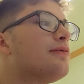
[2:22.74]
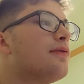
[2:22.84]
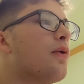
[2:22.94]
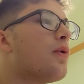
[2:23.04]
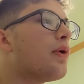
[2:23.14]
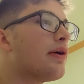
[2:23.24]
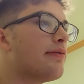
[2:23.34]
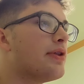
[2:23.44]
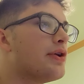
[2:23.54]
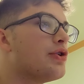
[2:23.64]
four
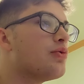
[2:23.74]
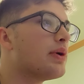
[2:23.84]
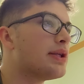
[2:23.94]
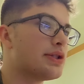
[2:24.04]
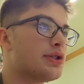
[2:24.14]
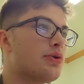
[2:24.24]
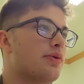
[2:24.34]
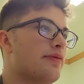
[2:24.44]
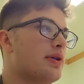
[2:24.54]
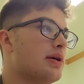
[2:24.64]
of the new ones.
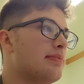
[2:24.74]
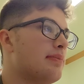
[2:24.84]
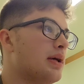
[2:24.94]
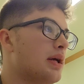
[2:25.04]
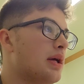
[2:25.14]
Two of them